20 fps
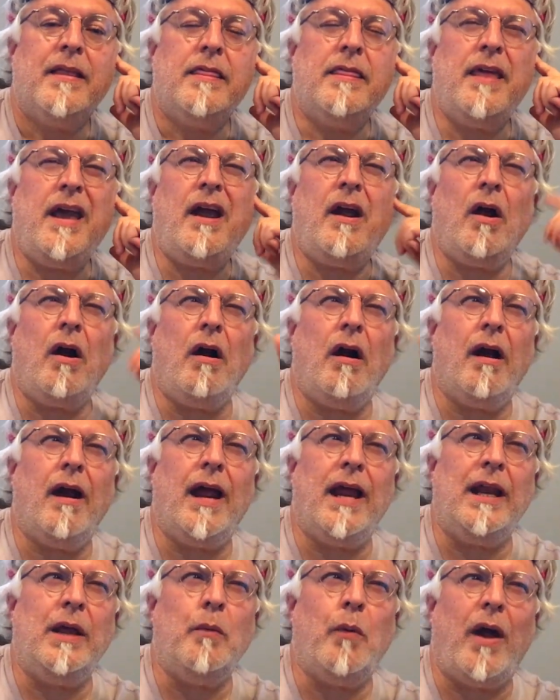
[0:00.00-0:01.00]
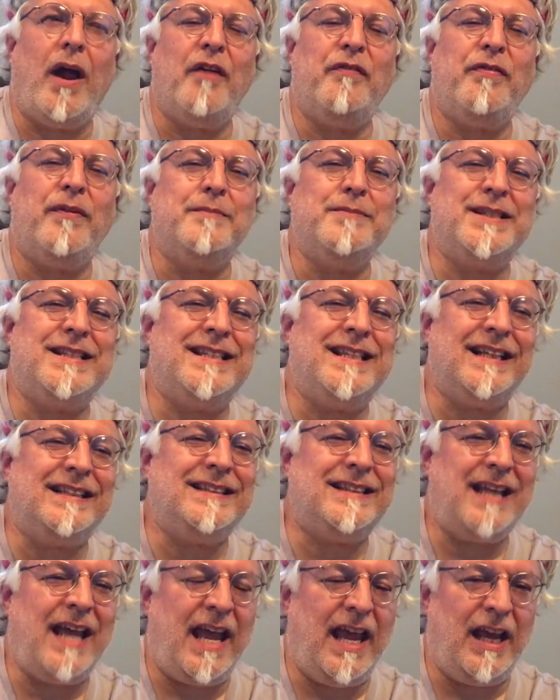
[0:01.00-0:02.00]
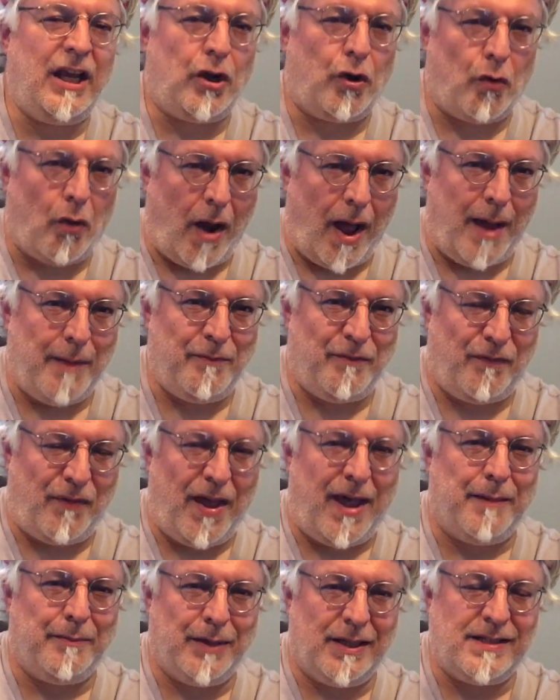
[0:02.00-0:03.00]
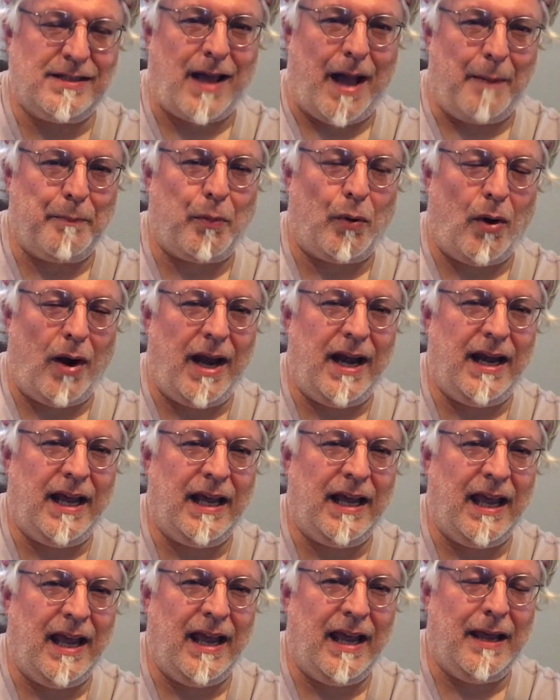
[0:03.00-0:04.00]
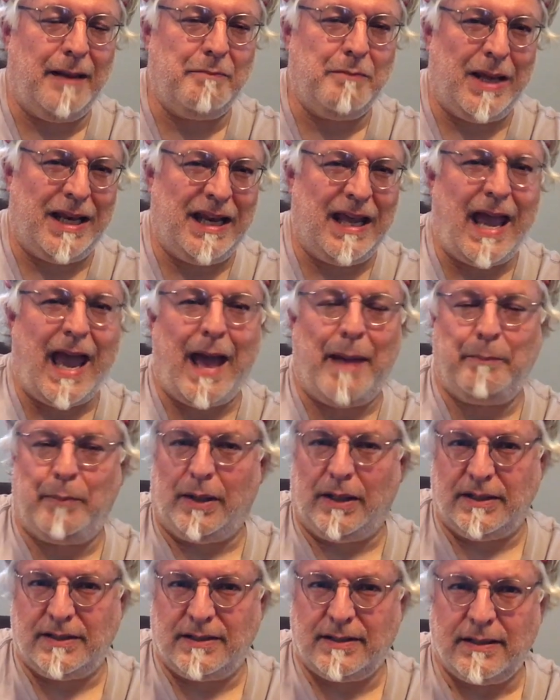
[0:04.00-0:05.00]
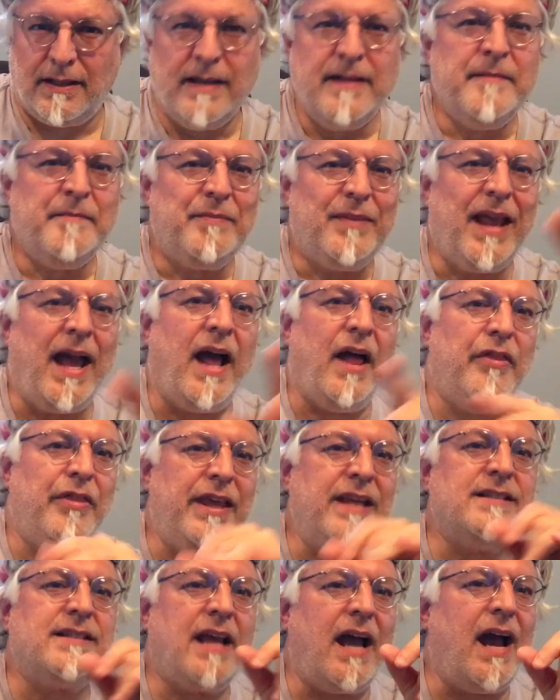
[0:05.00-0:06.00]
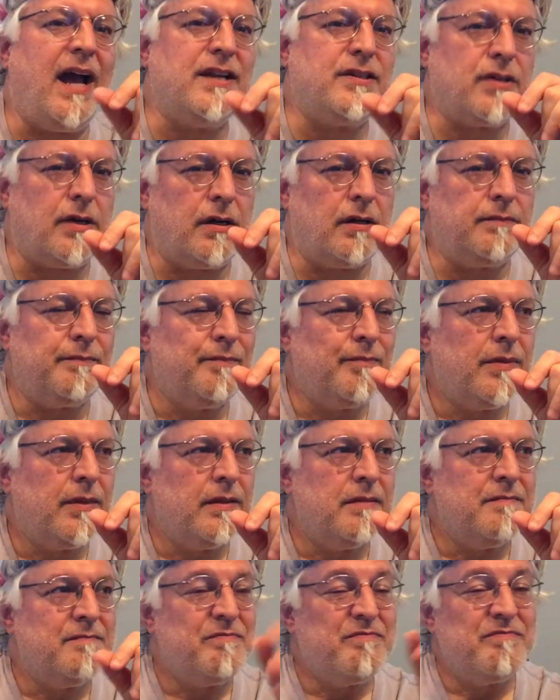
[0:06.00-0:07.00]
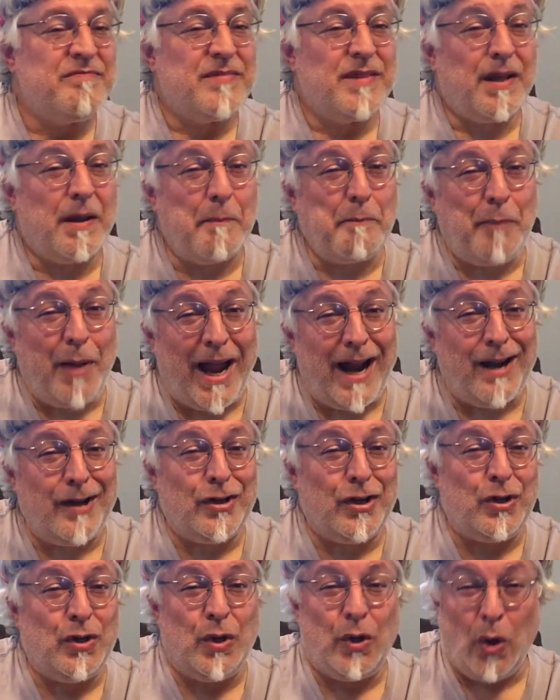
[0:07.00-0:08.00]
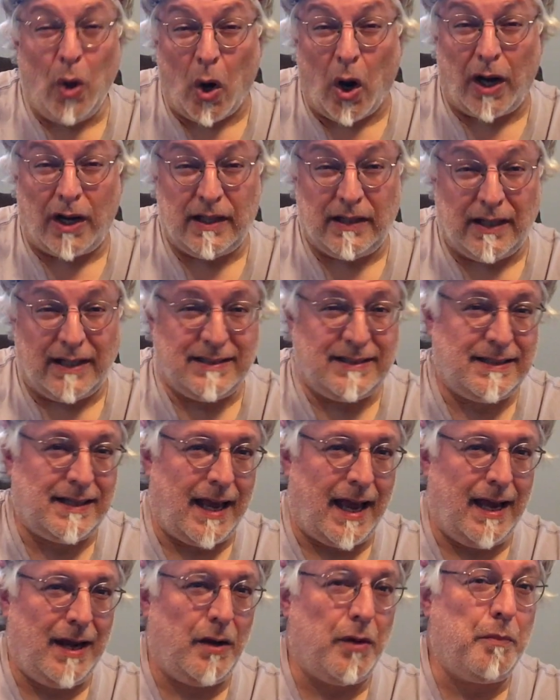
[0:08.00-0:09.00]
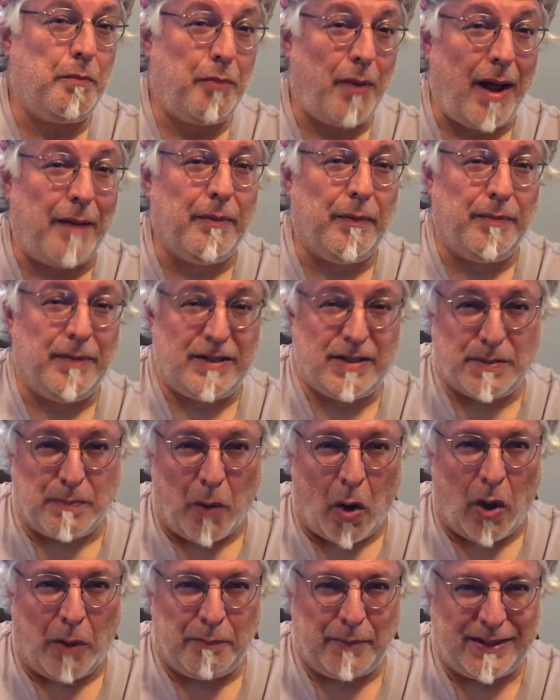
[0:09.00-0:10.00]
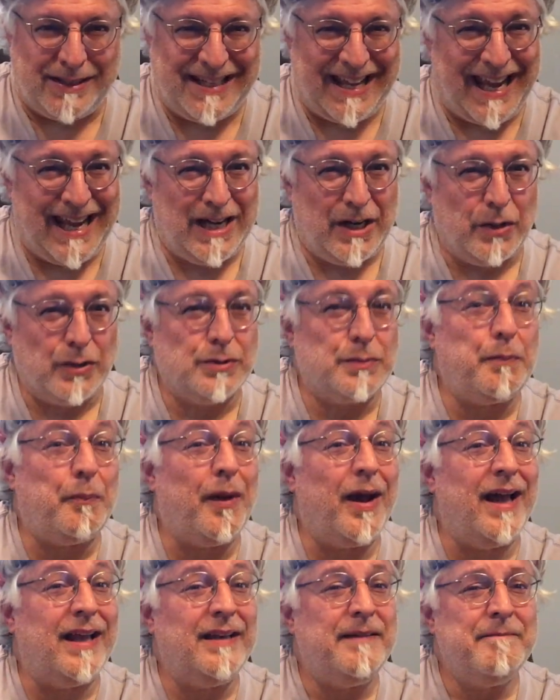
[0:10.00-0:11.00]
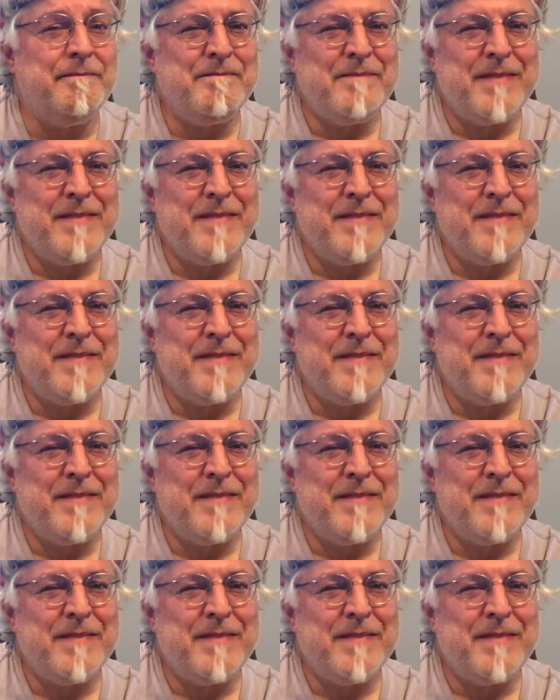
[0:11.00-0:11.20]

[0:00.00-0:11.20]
there are anywhere from 6 to 8 crime families operating in Minneapolis. Now, these guys are, compared to New York, let's say, are probably small potatoes, but